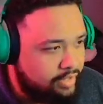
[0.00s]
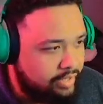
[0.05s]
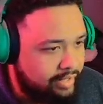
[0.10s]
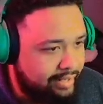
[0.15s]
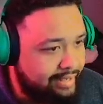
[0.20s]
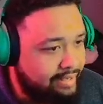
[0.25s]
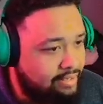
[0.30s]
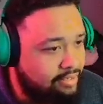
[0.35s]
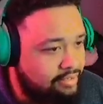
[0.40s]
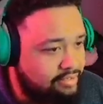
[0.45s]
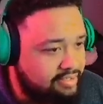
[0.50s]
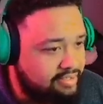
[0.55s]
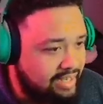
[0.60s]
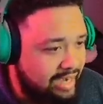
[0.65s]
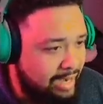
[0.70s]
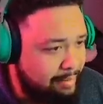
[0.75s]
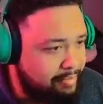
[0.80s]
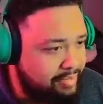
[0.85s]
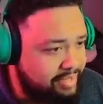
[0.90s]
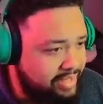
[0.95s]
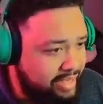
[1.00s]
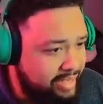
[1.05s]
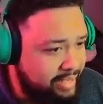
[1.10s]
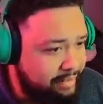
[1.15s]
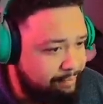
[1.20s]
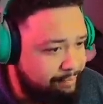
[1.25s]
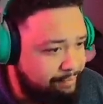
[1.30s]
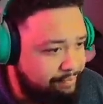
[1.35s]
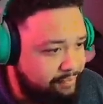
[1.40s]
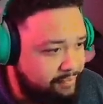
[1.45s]
And on top of that,
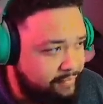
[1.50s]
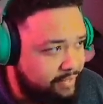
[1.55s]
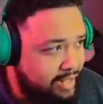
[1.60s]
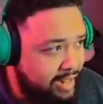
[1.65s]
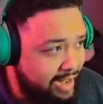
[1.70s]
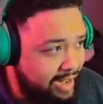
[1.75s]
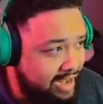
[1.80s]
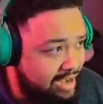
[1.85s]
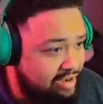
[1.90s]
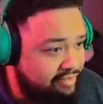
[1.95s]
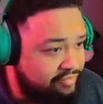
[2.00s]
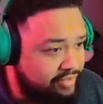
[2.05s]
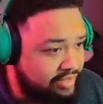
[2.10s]
half of the